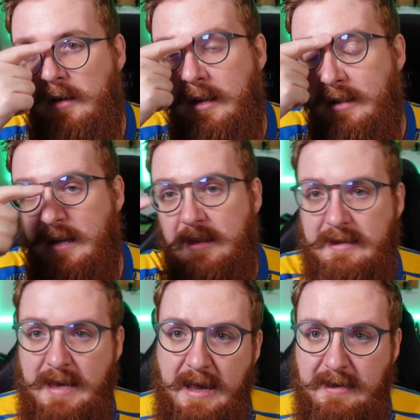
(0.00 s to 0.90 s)
and the
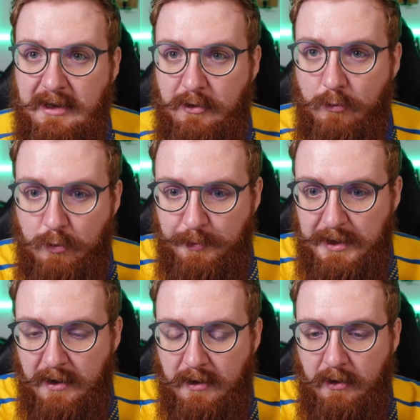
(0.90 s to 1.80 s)
tactic will
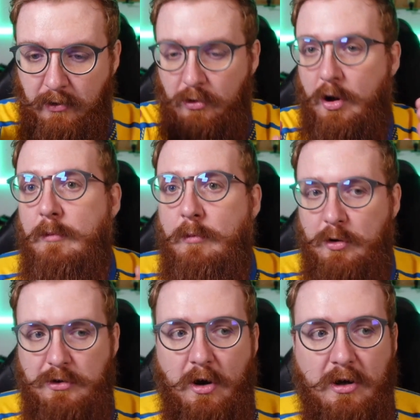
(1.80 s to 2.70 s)
be a lot
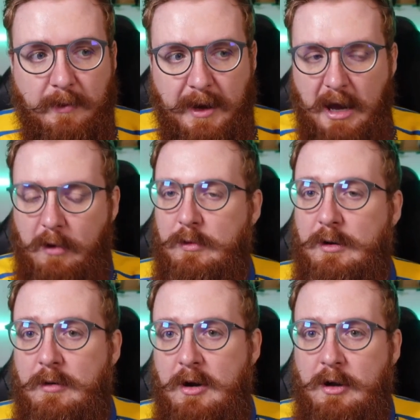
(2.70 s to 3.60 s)
more talk about how
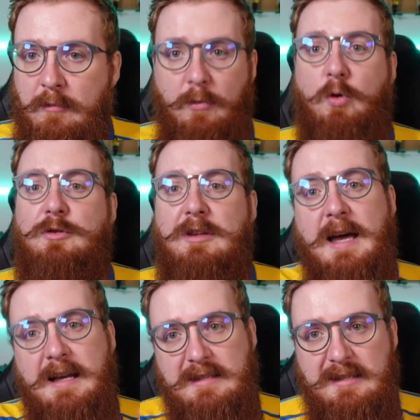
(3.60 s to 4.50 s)
we're moulding
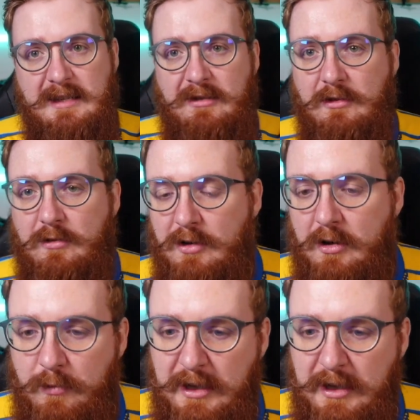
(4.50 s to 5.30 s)
that as the season goes on.